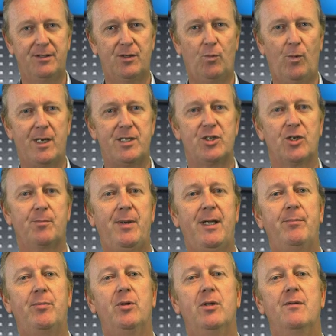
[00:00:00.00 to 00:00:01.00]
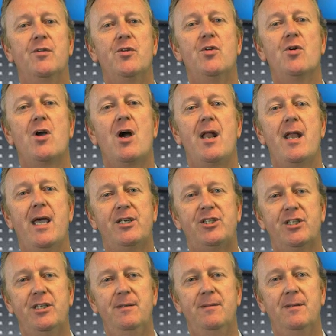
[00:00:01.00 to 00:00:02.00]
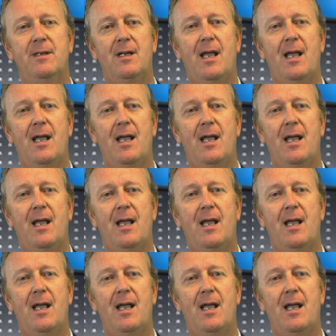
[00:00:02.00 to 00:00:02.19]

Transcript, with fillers: the Wajuk people of the Noongar Nation